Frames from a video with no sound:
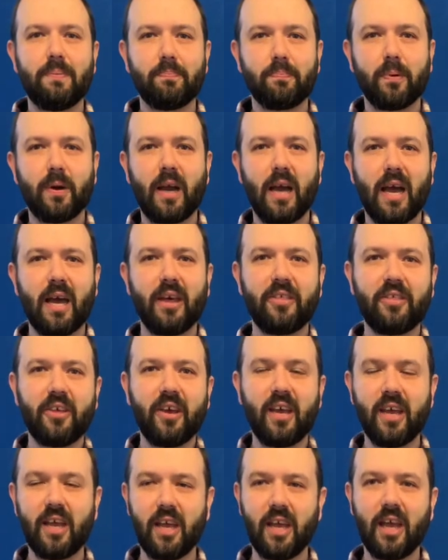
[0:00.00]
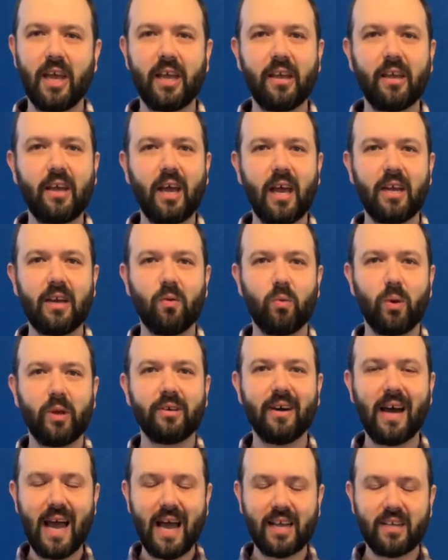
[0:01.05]
breath and kind of
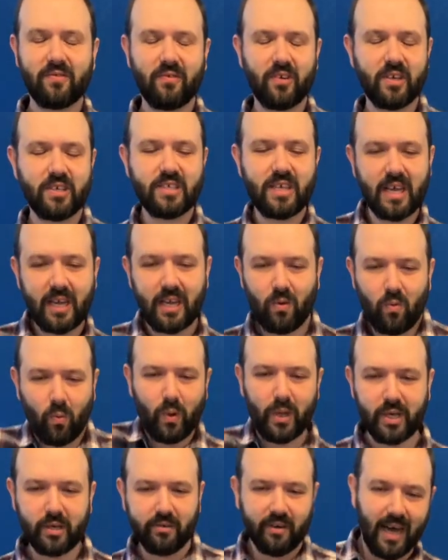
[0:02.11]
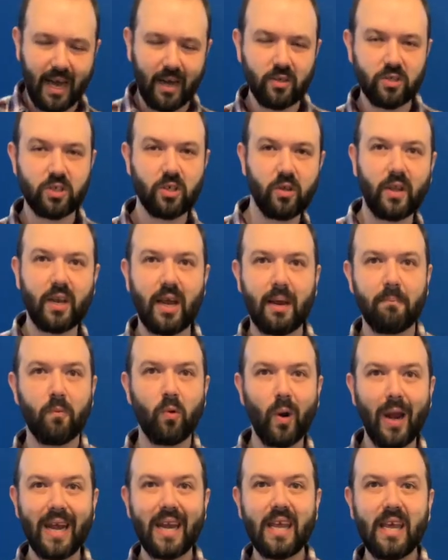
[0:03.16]
relax for a second, wiggle out so that I'm
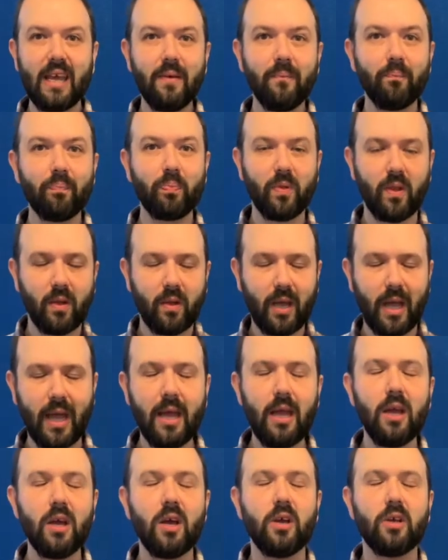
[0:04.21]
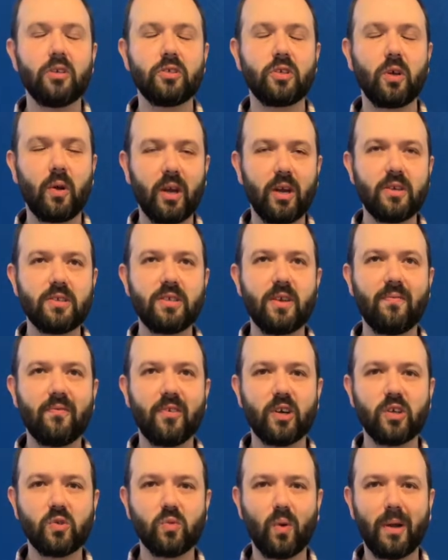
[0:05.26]
ready. Okay, so here's the
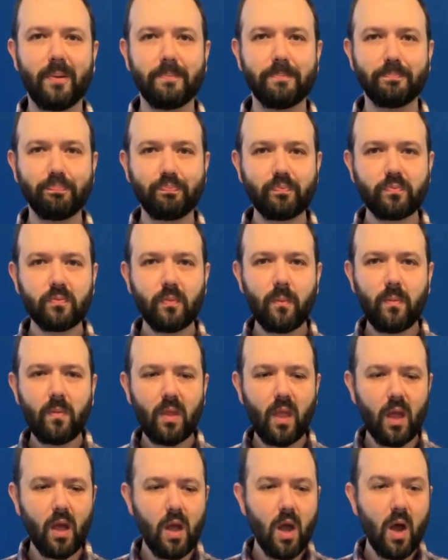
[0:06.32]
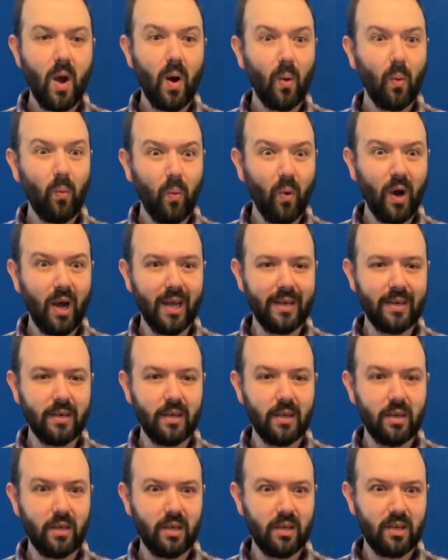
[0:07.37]
first one. 1,
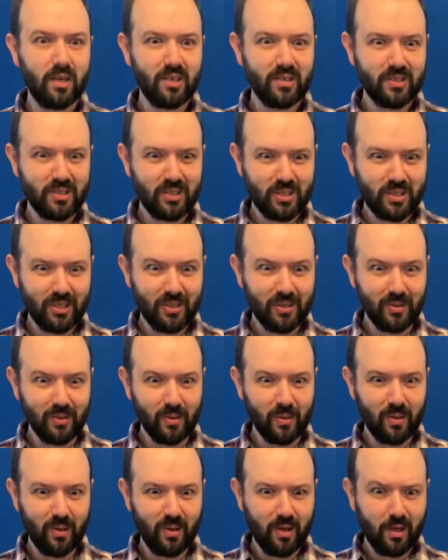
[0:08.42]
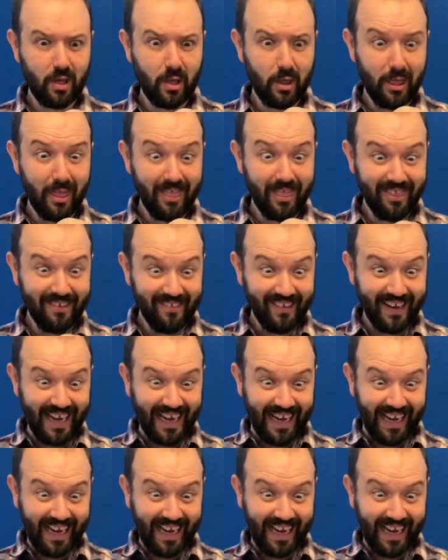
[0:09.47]
2, 3,